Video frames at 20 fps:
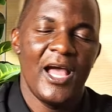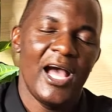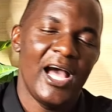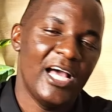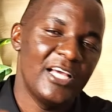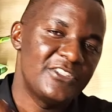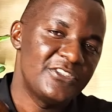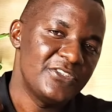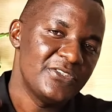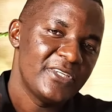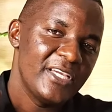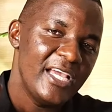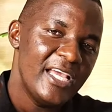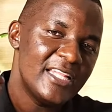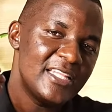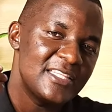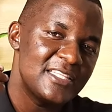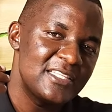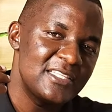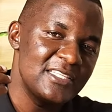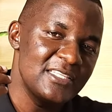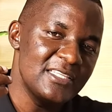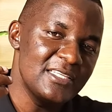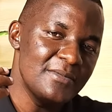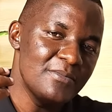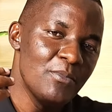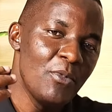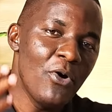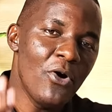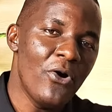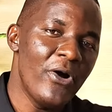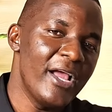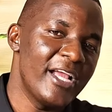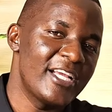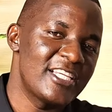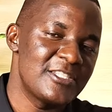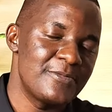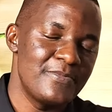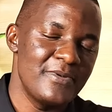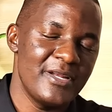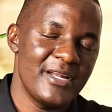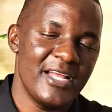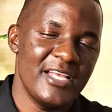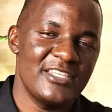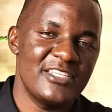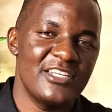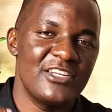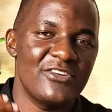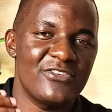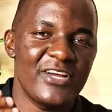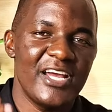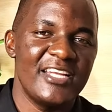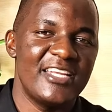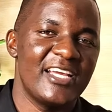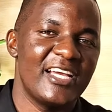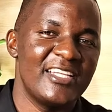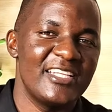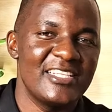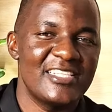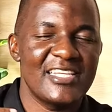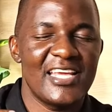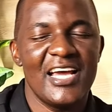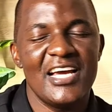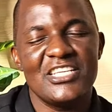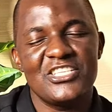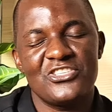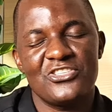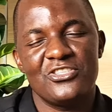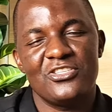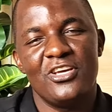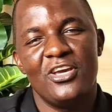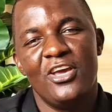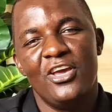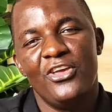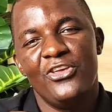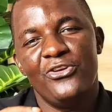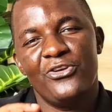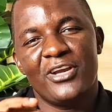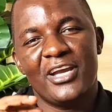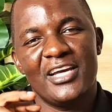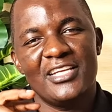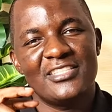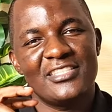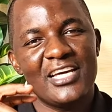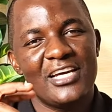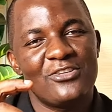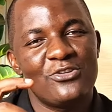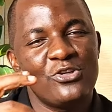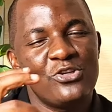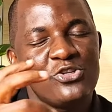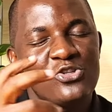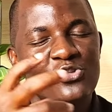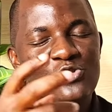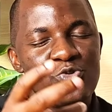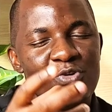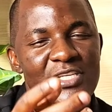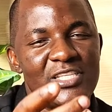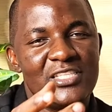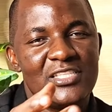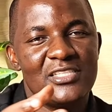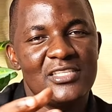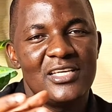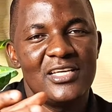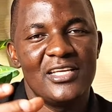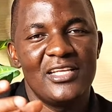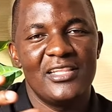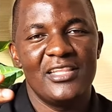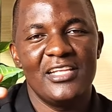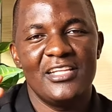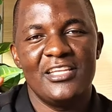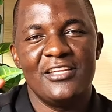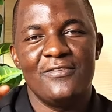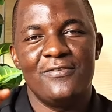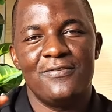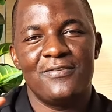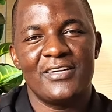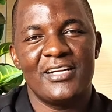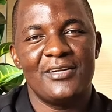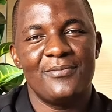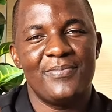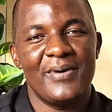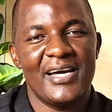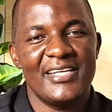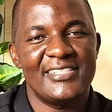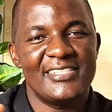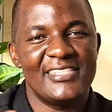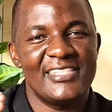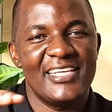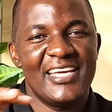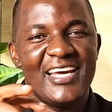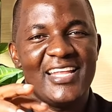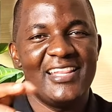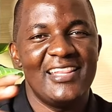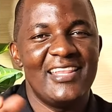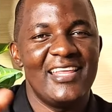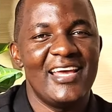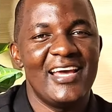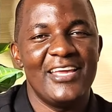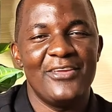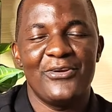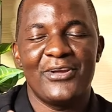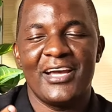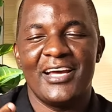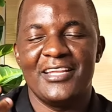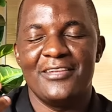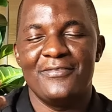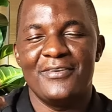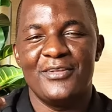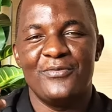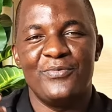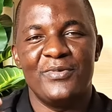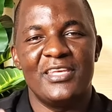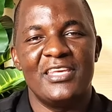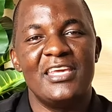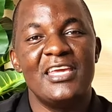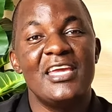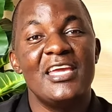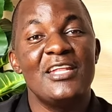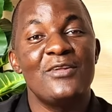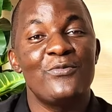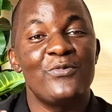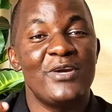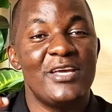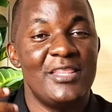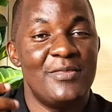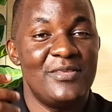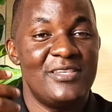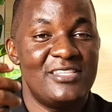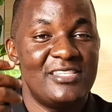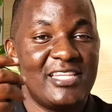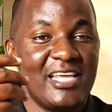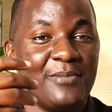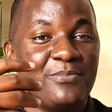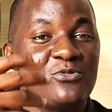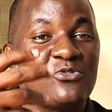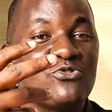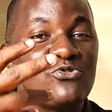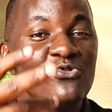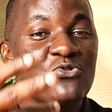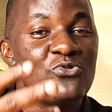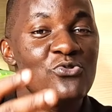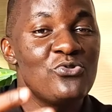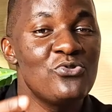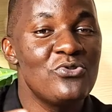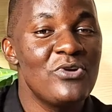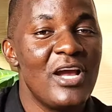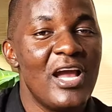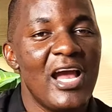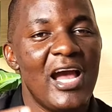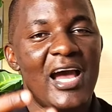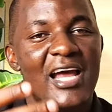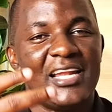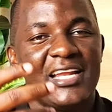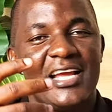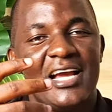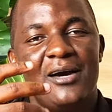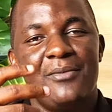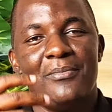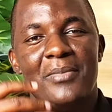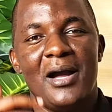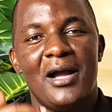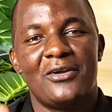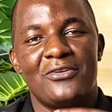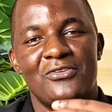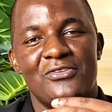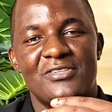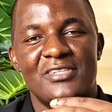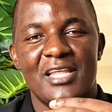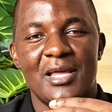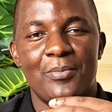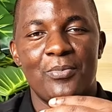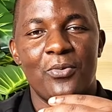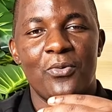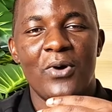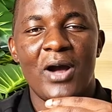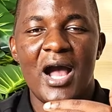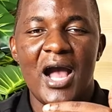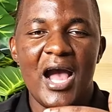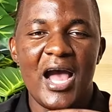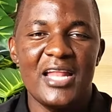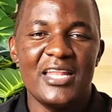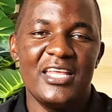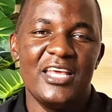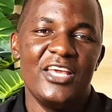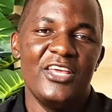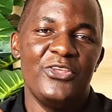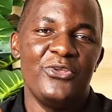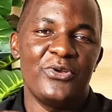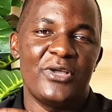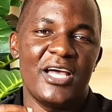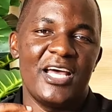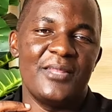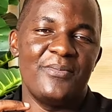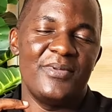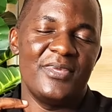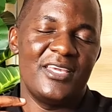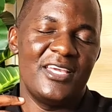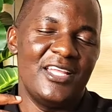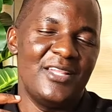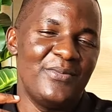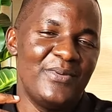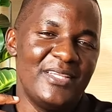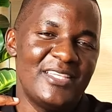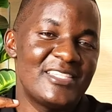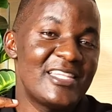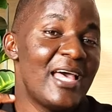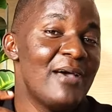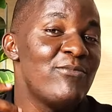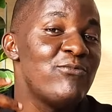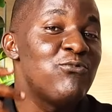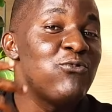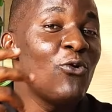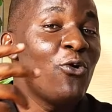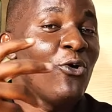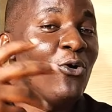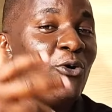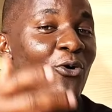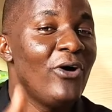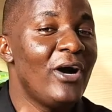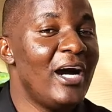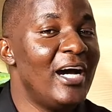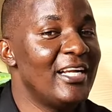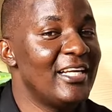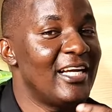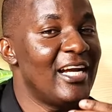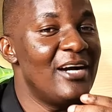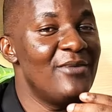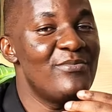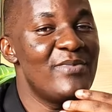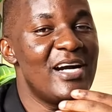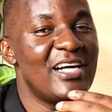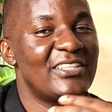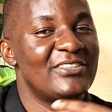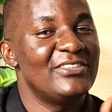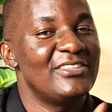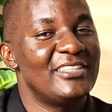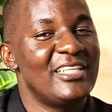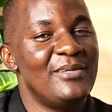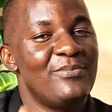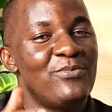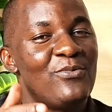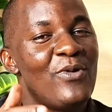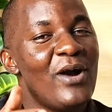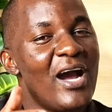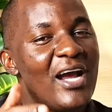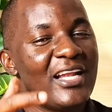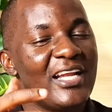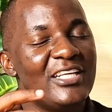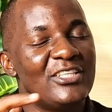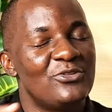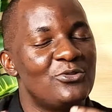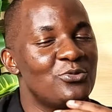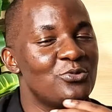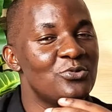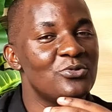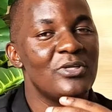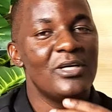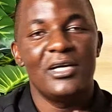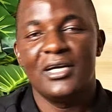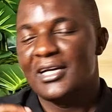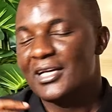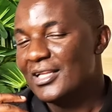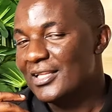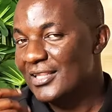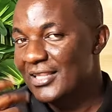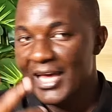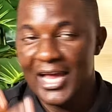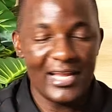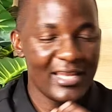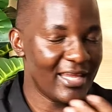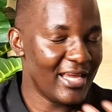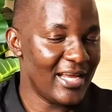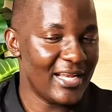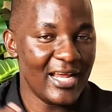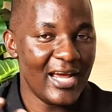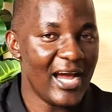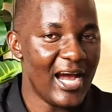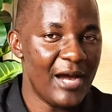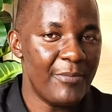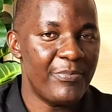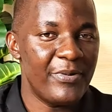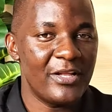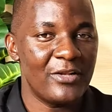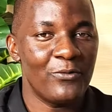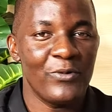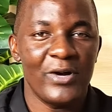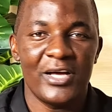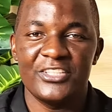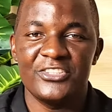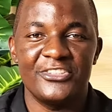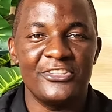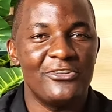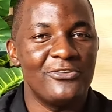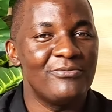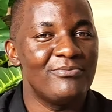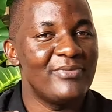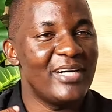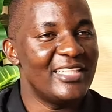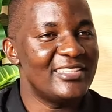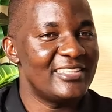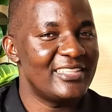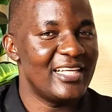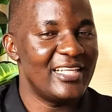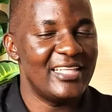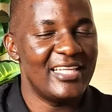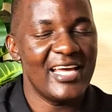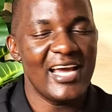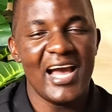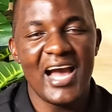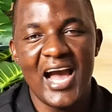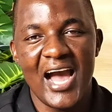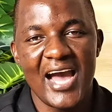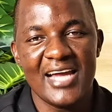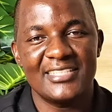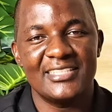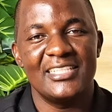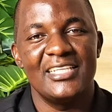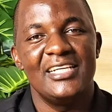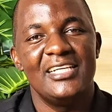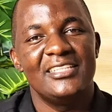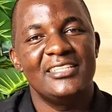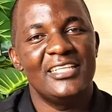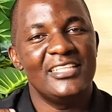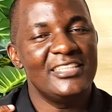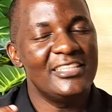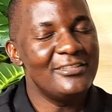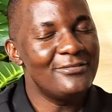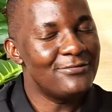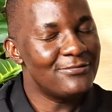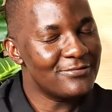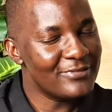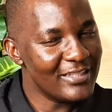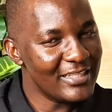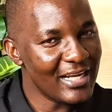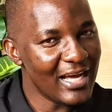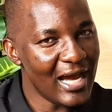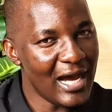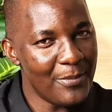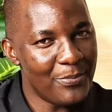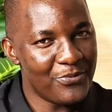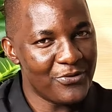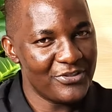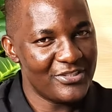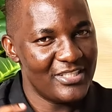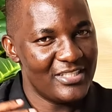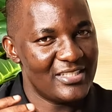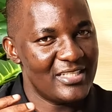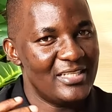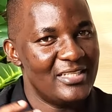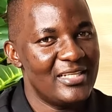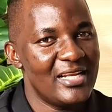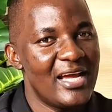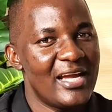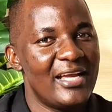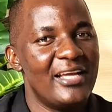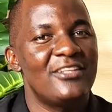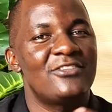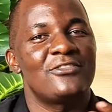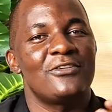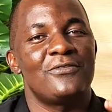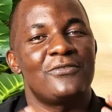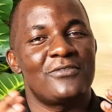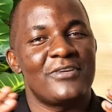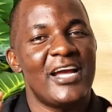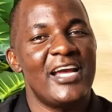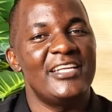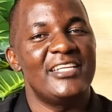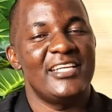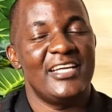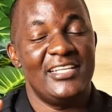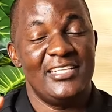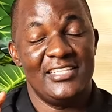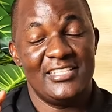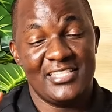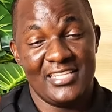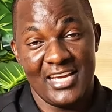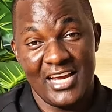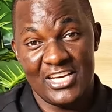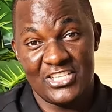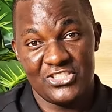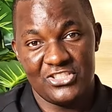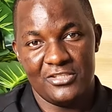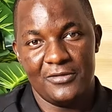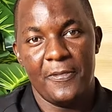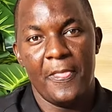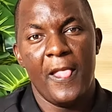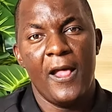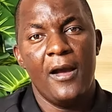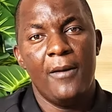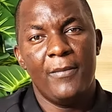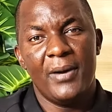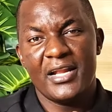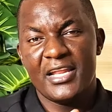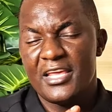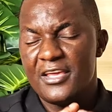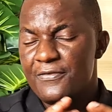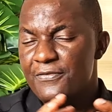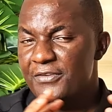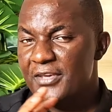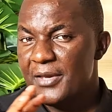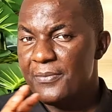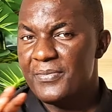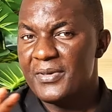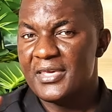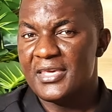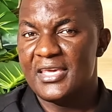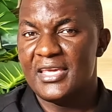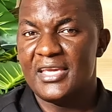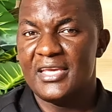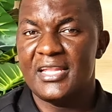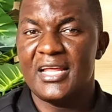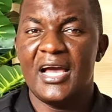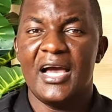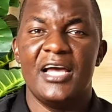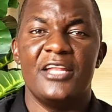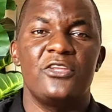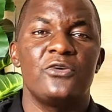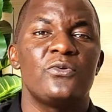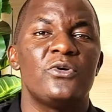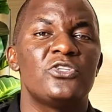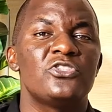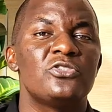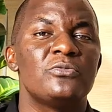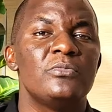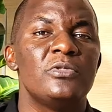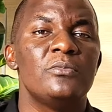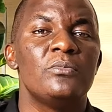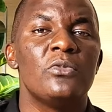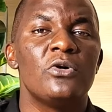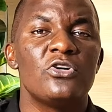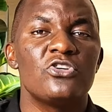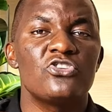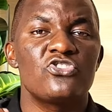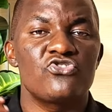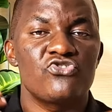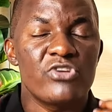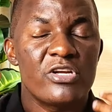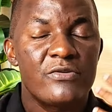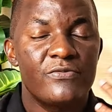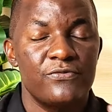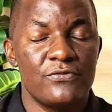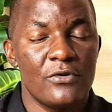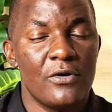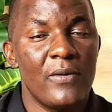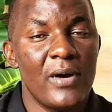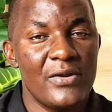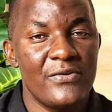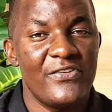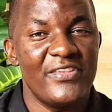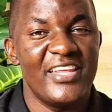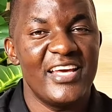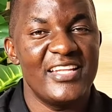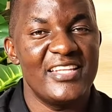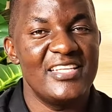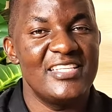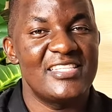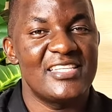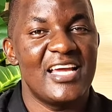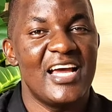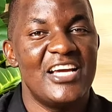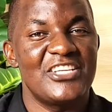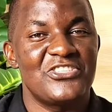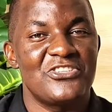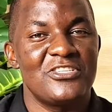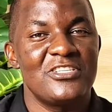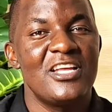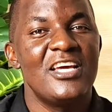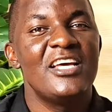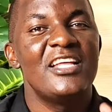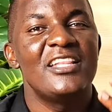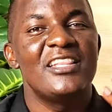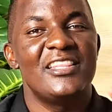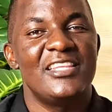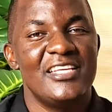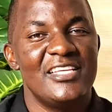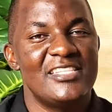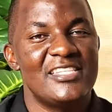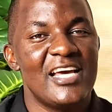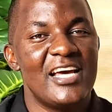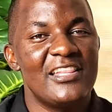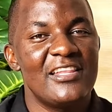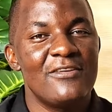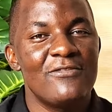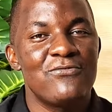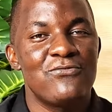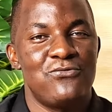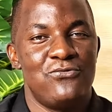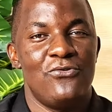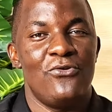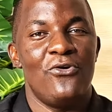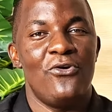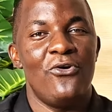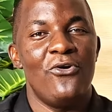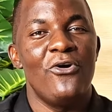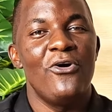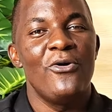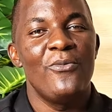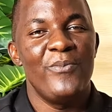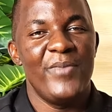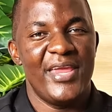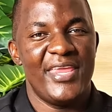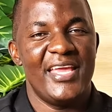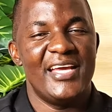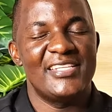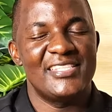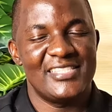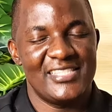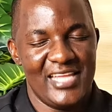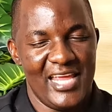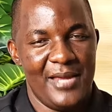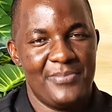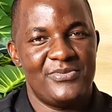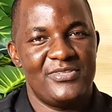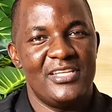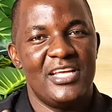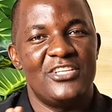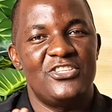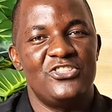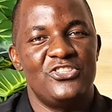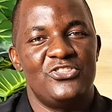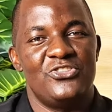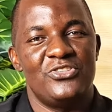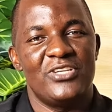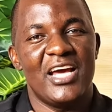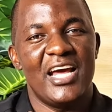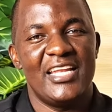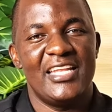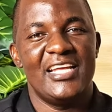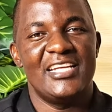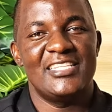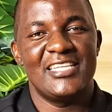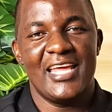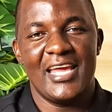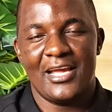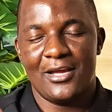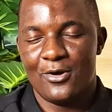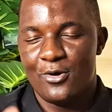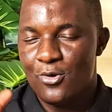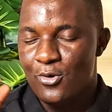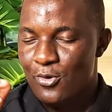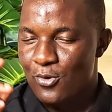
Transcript: As you get more experience in writing a discussion, you can start to switch the different parts here and there. You can even begin with step 2 and come back to step 1. You can begin with step 4 and come back to step 1 and 2. That can happen once you've mastered the art, the different approaches and nuggets of writing a discussion. But if you're a beginner and you want to be more straightforward with your discussion, these are the 4 major steps that you should undertake.